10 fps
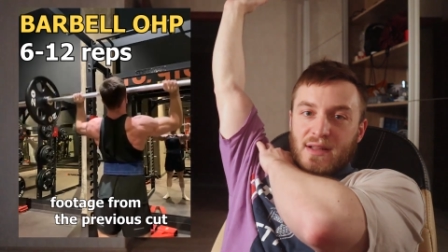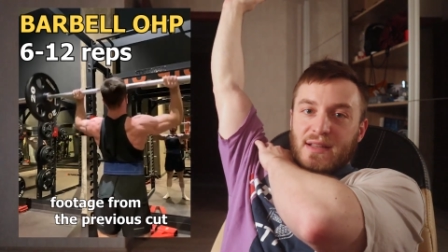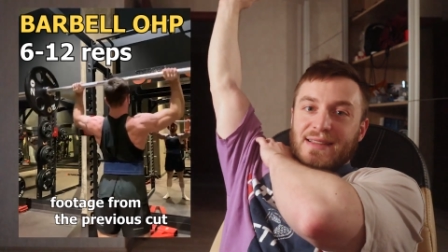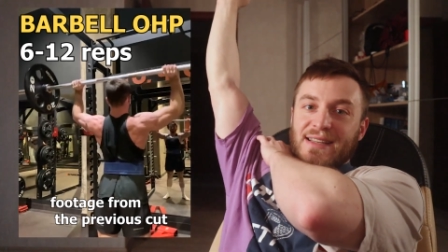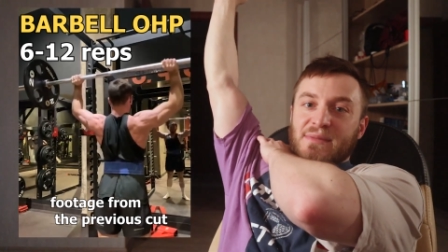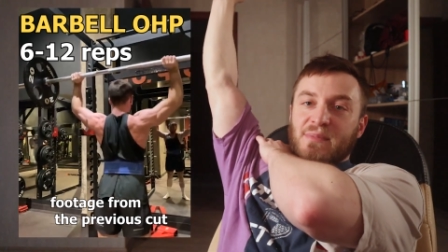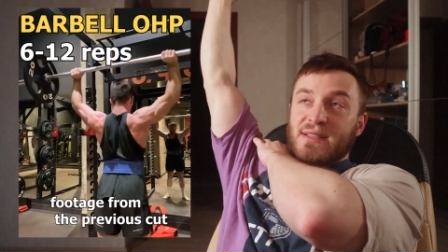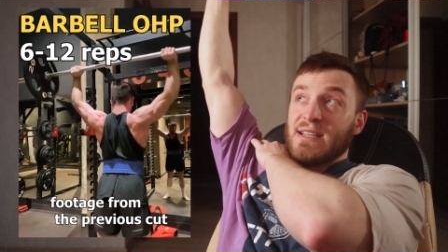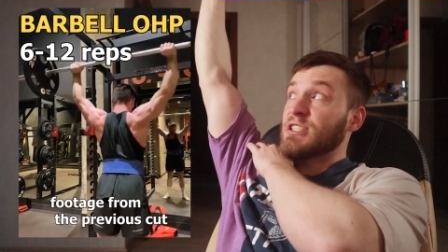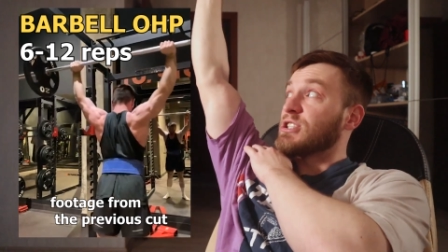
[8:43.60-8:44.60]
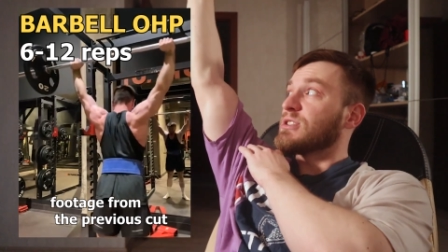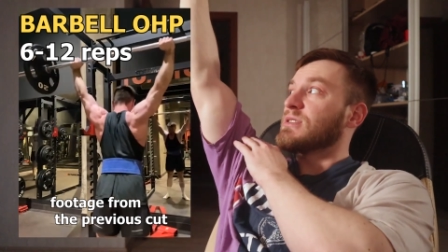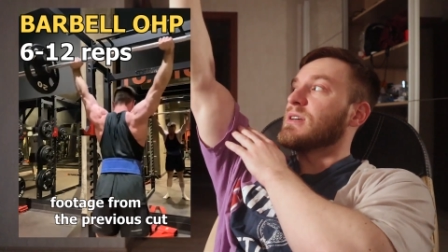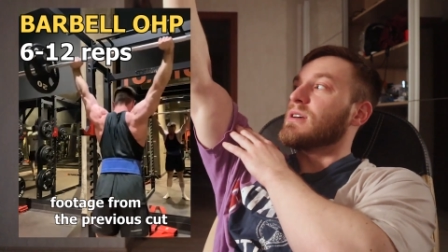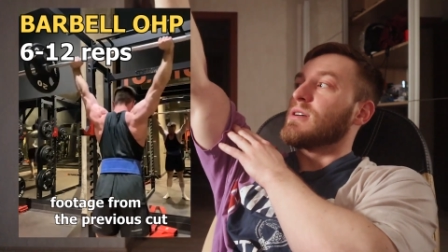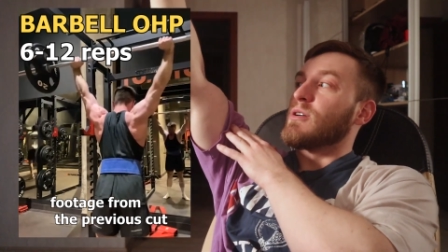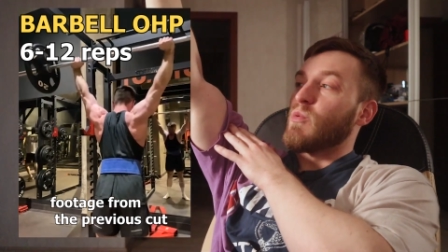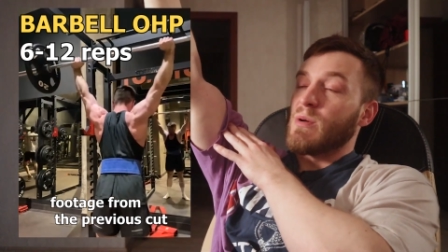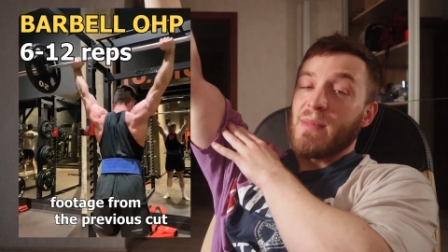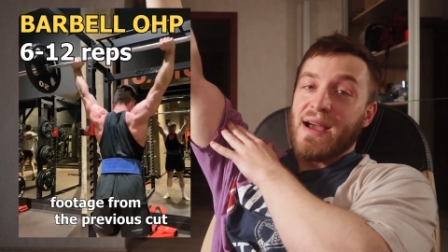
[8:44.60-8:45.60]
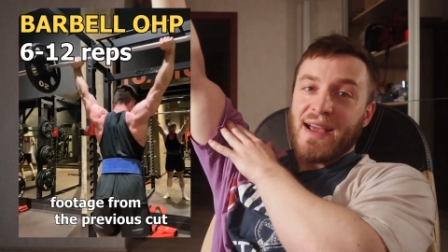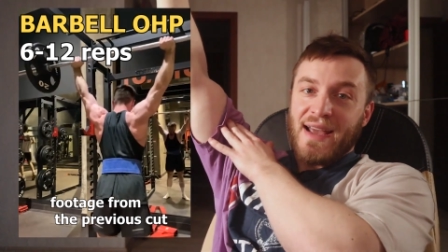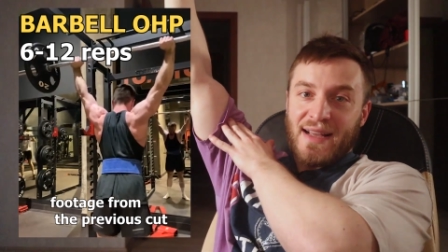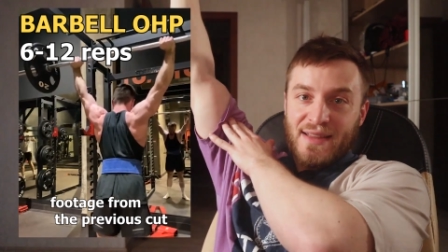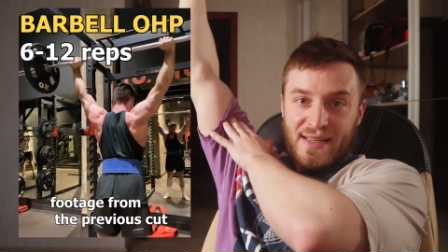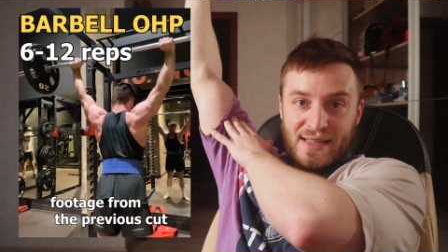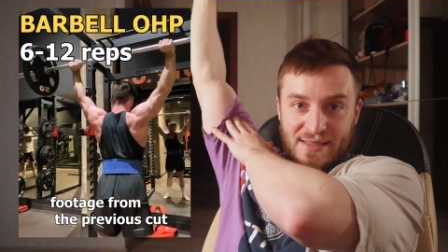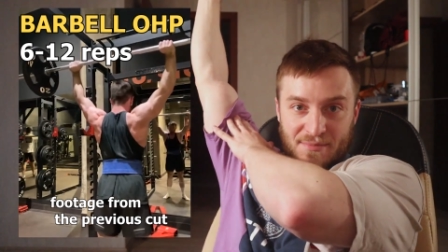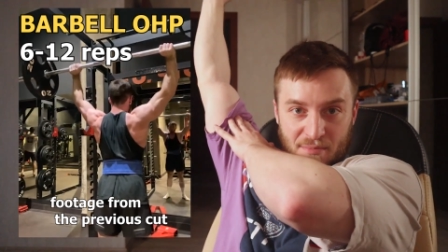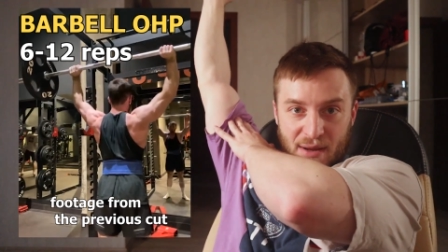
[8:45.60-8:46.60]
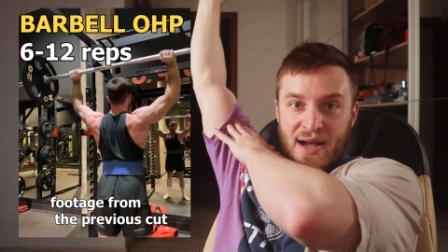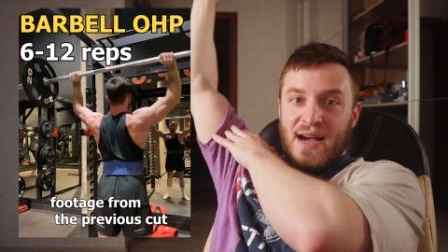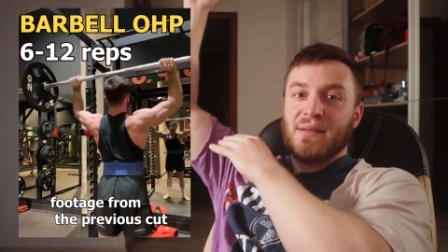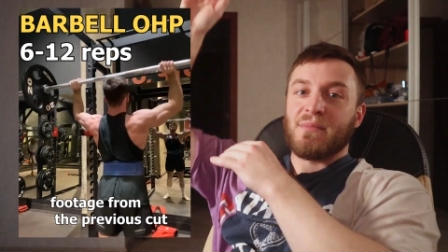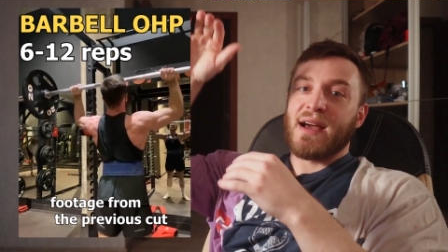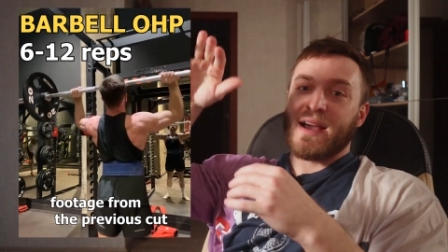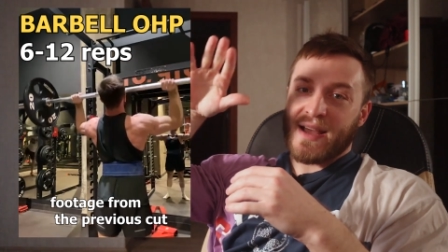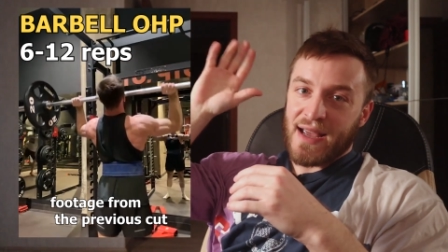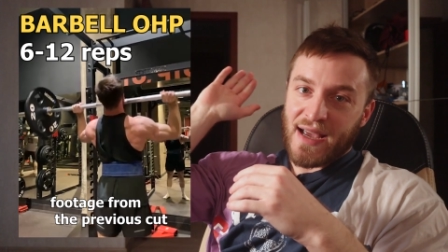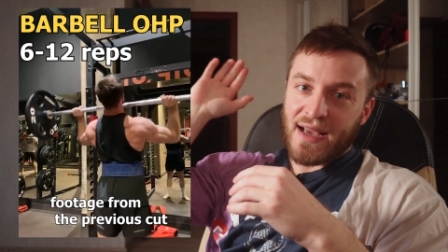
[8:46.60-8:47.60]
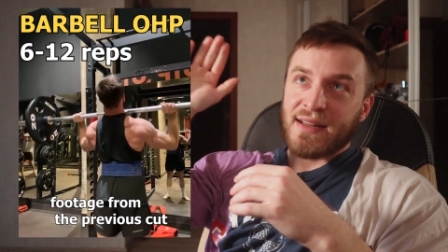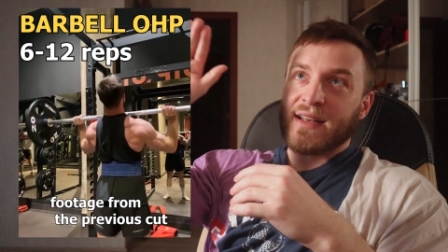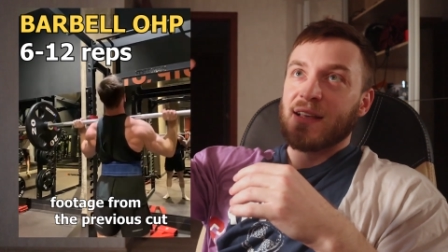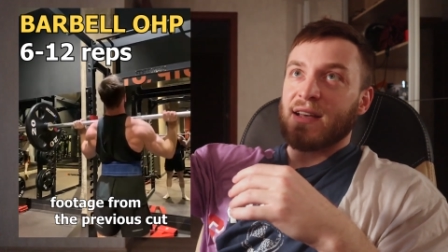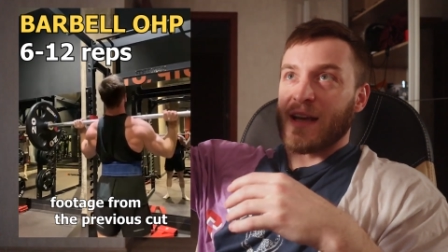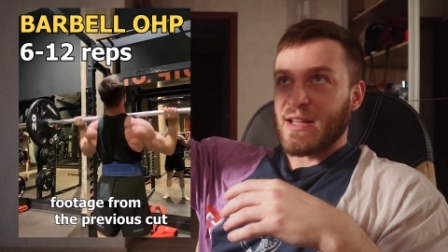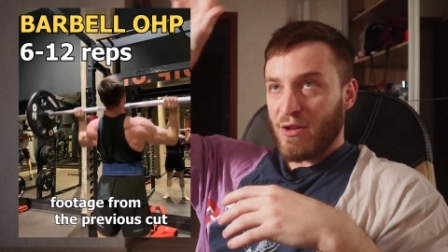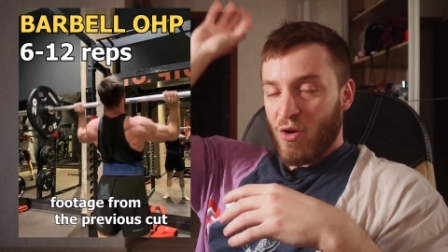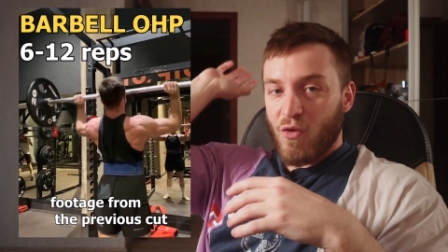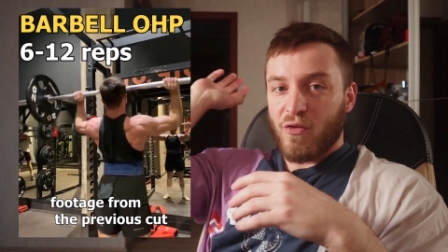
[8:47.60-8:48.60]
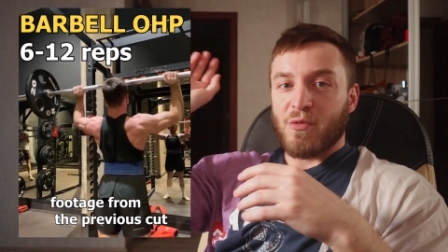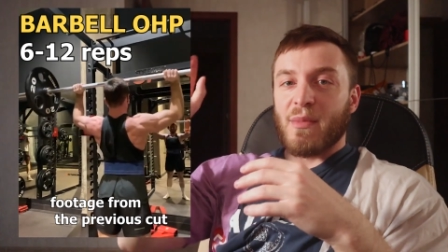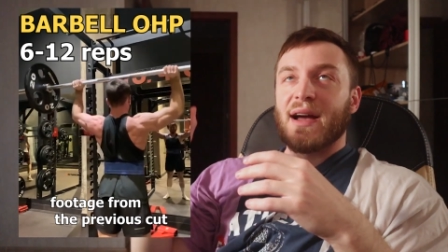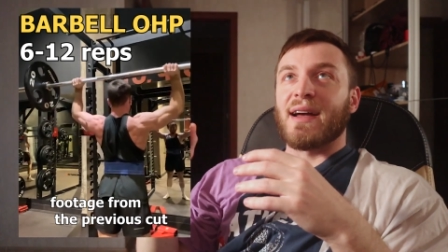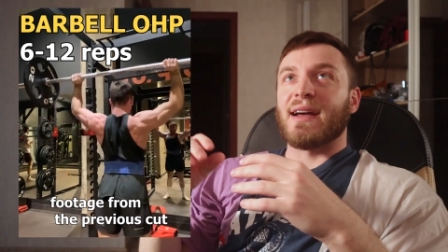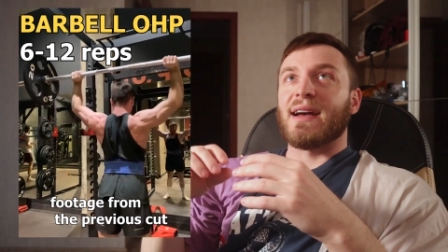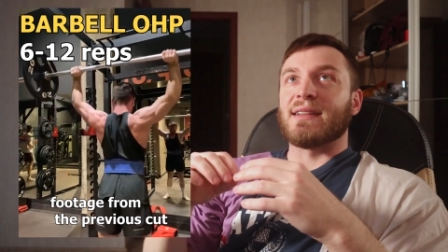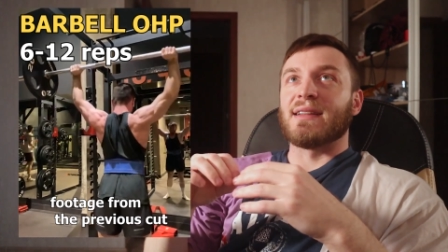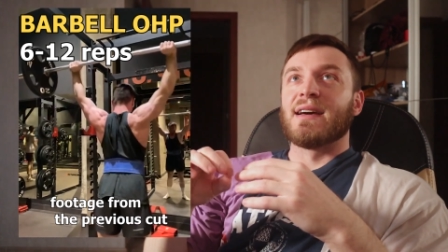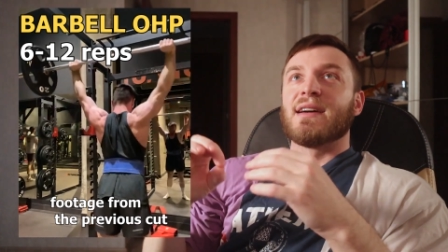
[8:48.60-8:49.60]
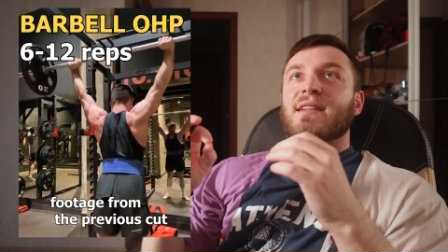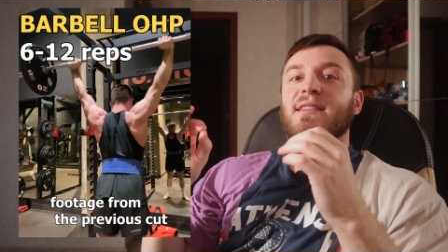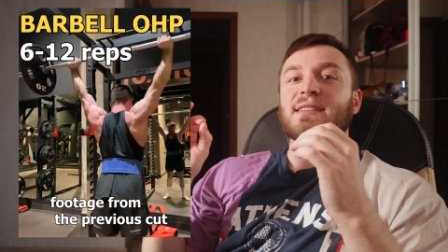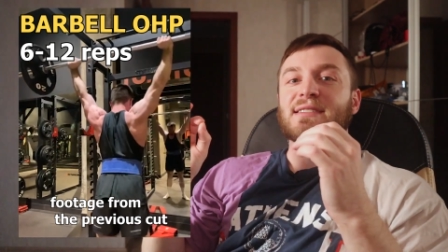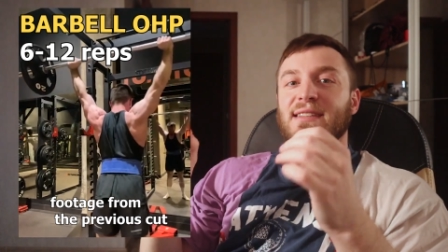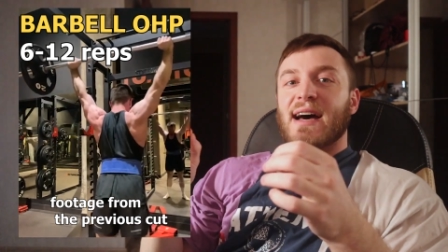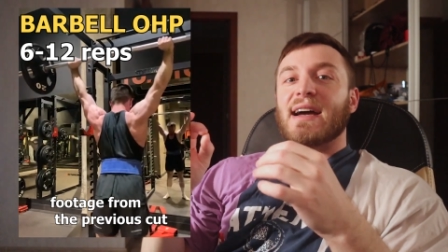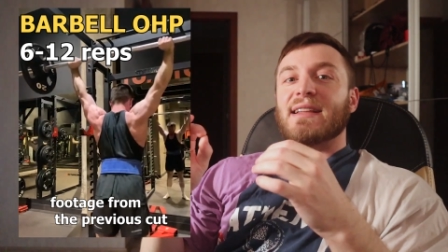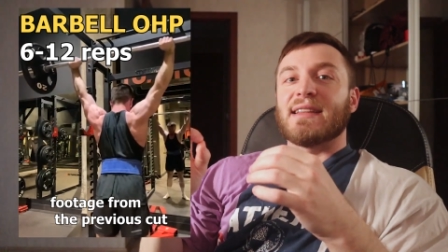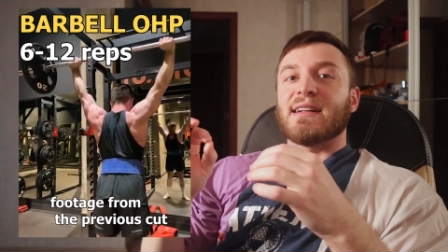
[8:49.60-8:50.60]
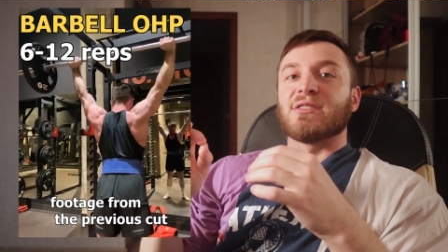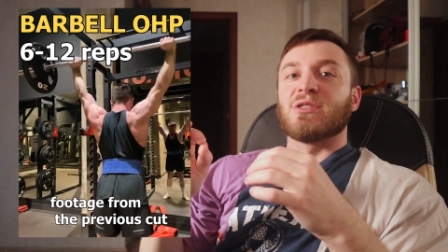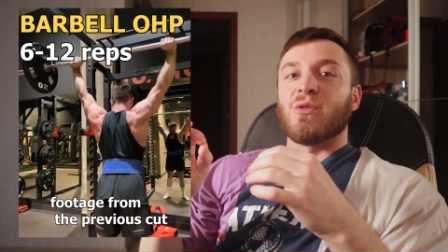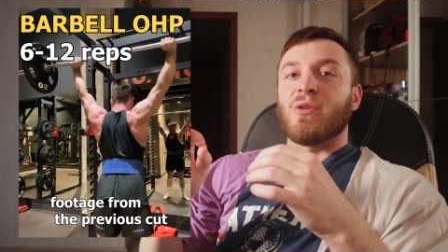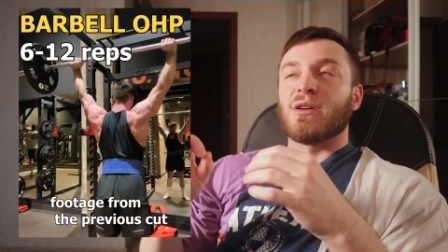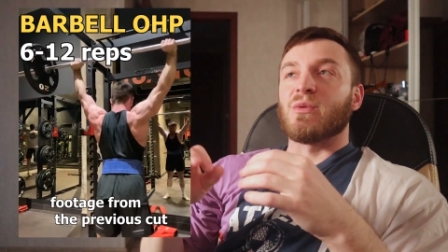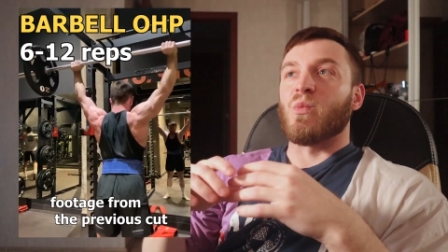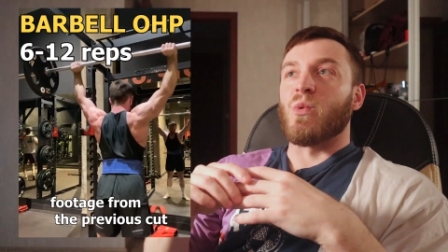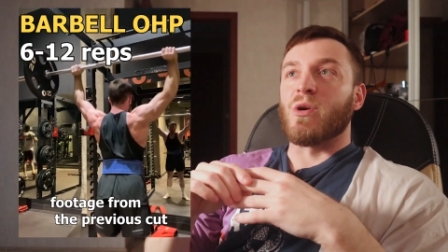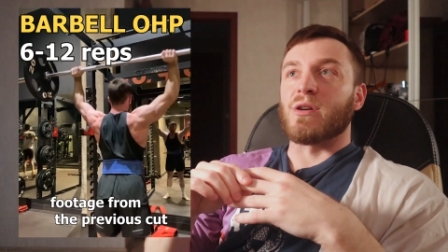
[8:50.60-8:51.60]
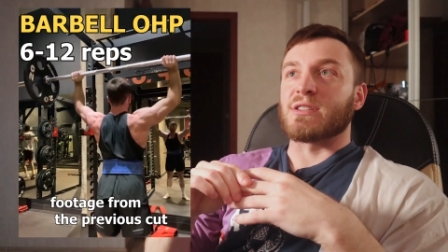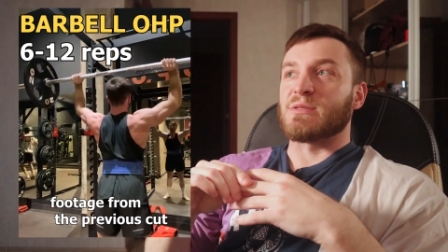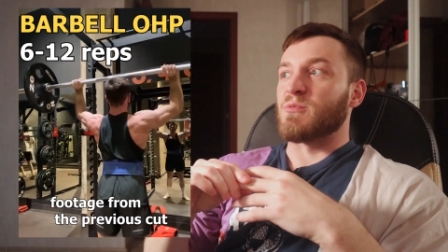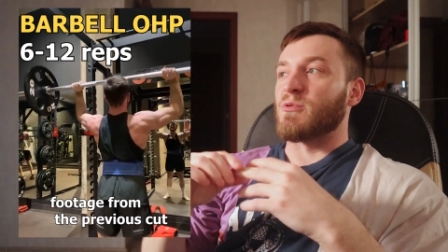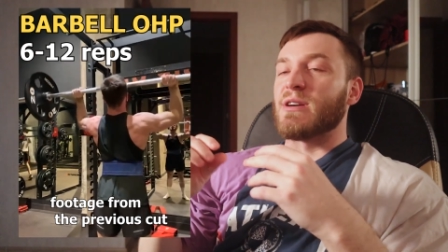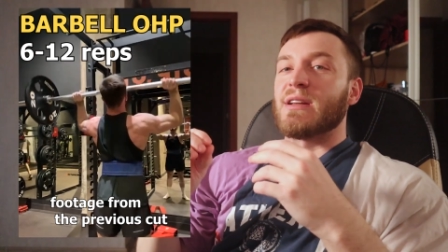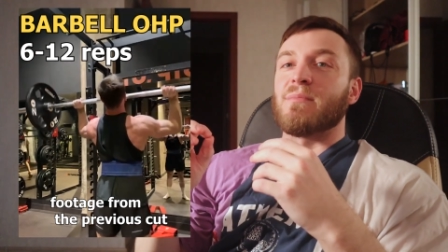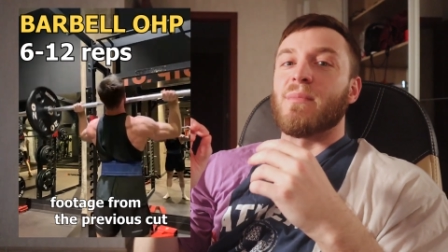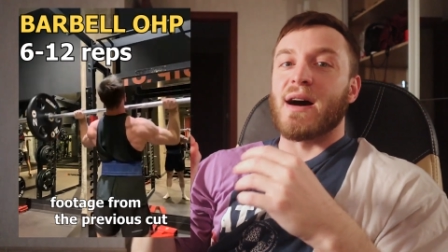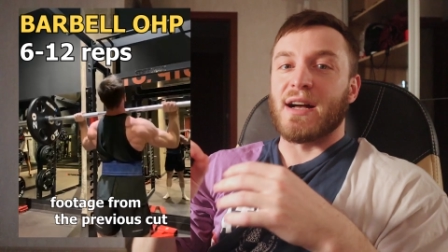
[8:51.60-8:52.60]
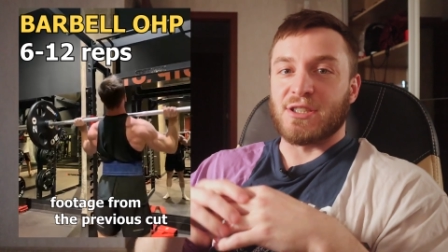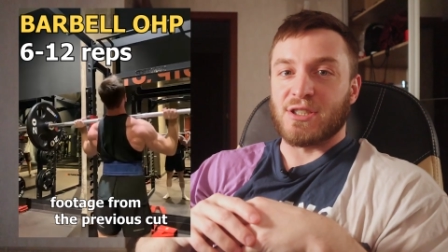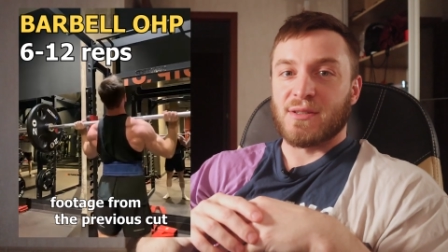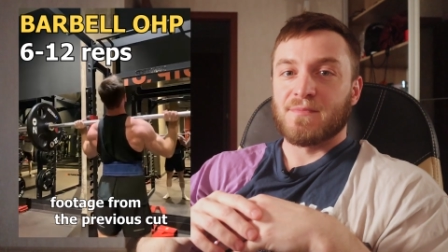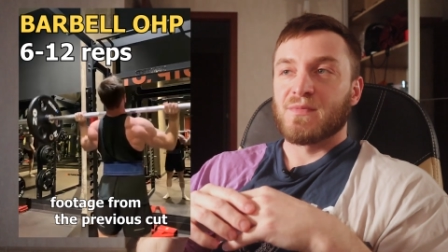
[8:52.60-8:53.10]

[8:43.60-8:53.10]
in this position, when my hand is behind my head and over my head, the side deltoid works pretty much.